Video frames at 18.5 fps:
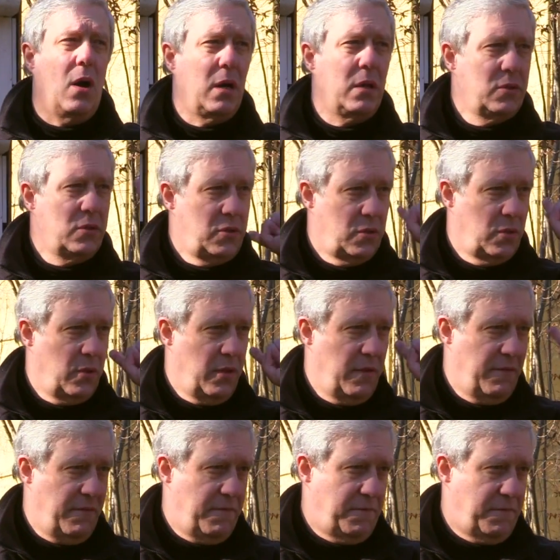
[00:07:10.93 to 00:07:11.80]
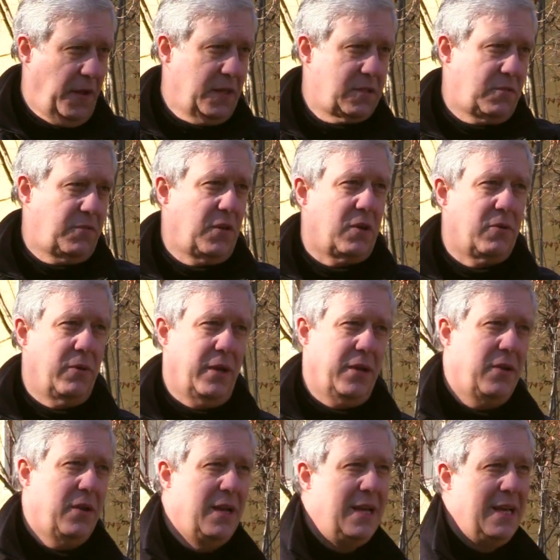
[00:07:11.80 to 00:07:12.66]
on to the fast figure
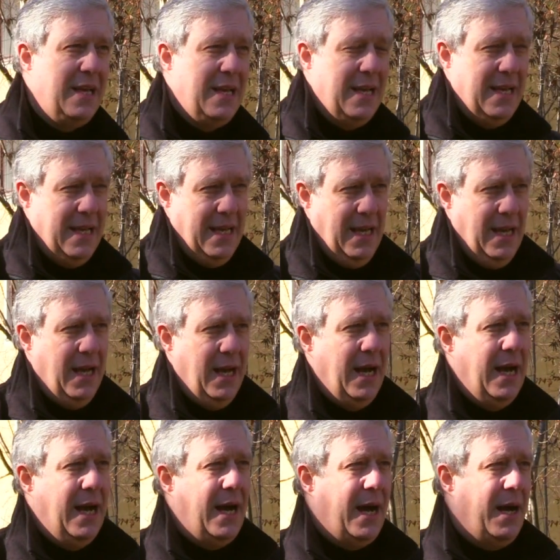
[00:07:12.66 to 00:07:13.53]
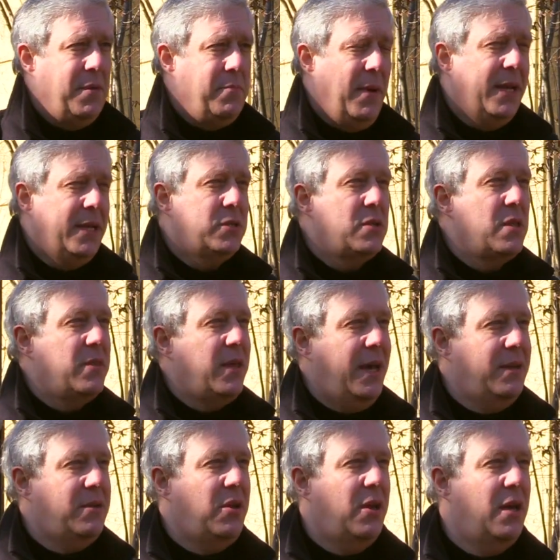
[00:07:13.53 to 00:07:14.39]
8. I mentioned
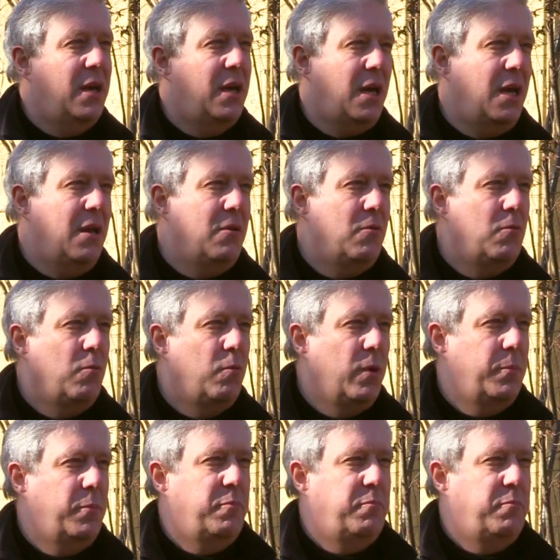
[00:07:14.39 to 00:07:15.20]
that in Whip